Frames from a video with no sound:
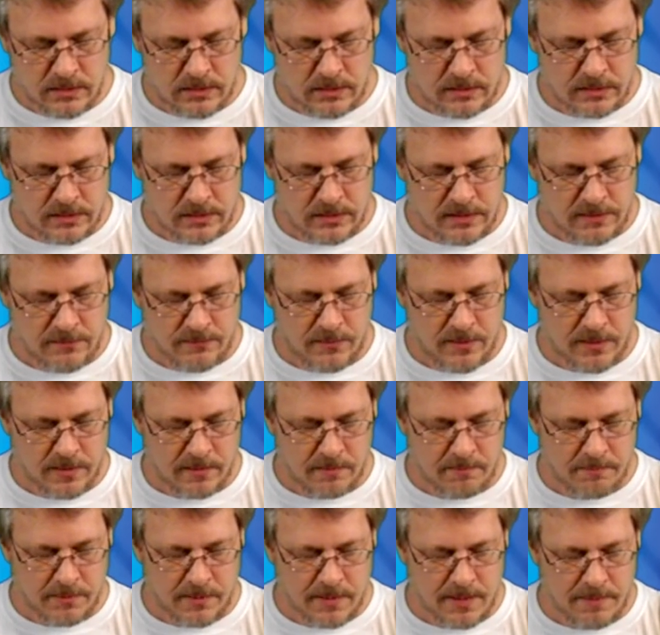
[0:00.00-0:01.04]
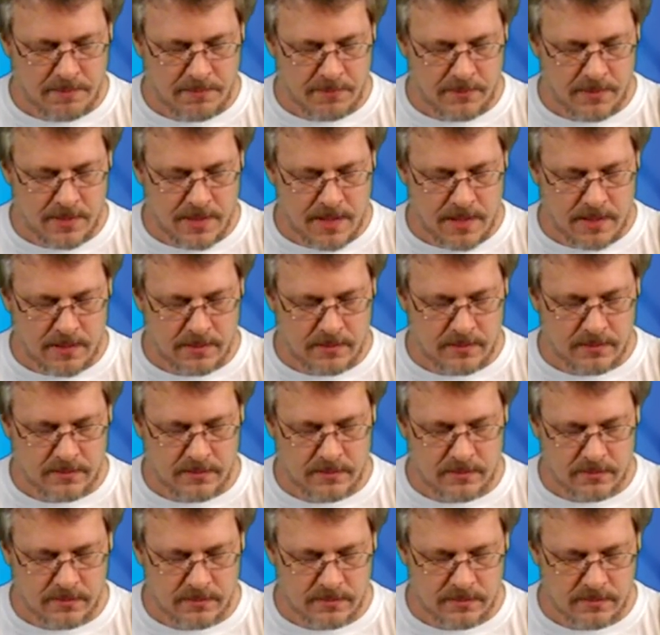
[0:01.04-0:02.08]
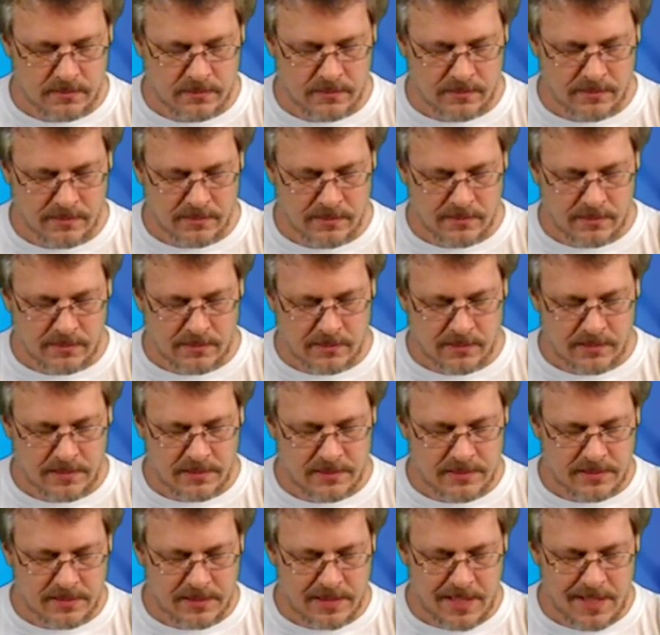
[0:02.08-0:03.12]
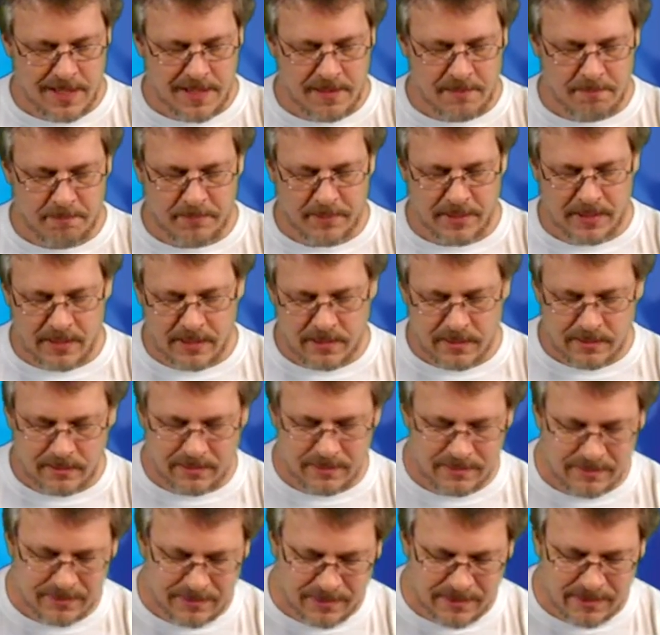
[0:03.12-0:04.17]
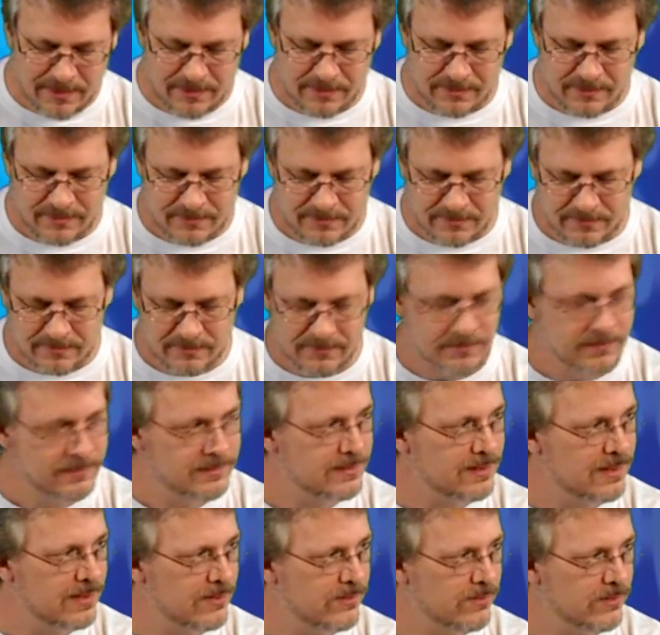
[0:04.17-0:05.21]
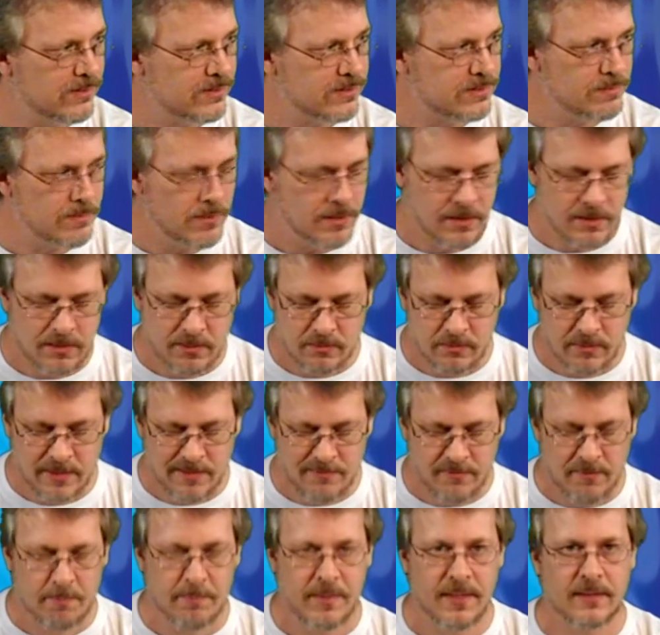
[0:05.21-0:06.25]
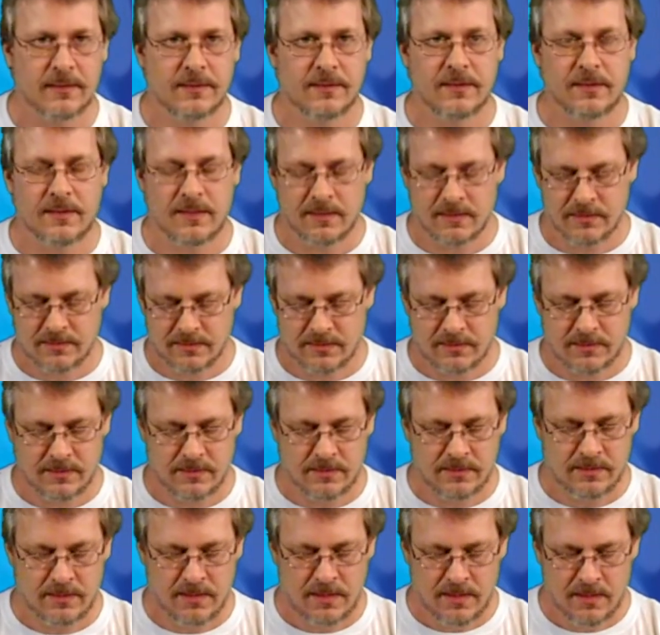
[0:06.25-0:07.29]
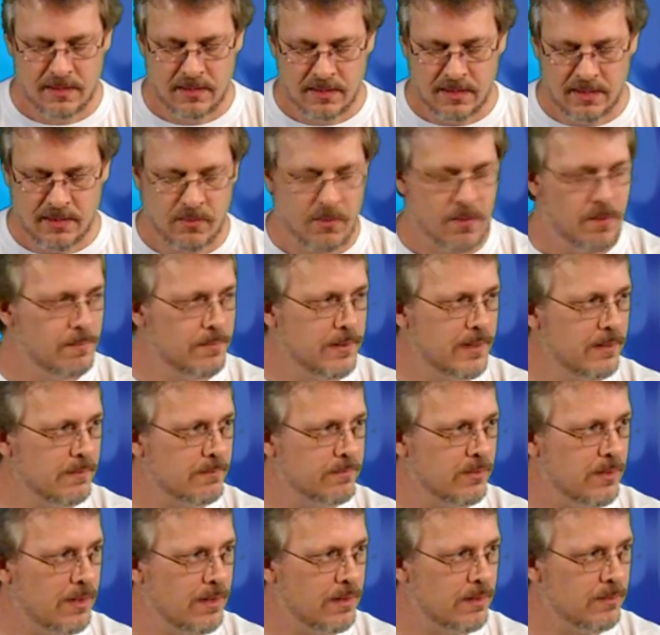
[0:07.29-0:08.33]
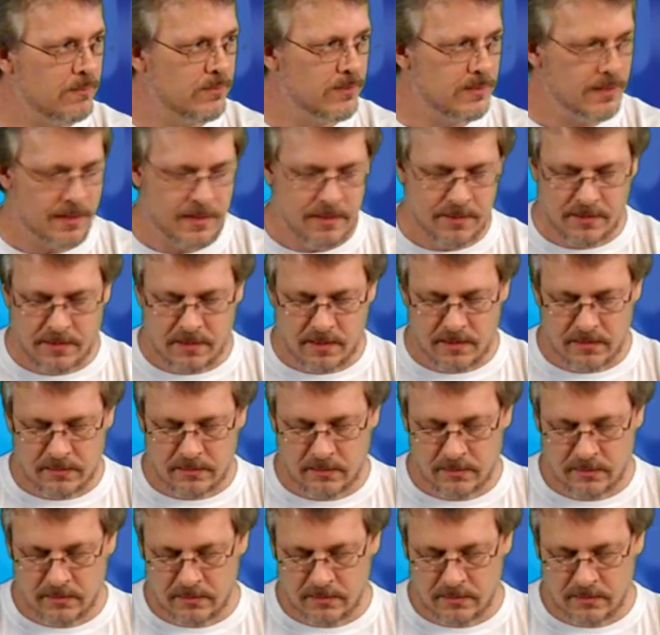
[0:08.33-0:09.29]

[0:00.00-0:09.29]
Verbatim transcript: Let's see if we can pop her out. It's kind of big. Uh, it's not real small. We have a big dog, so it won't be a problem with our dog.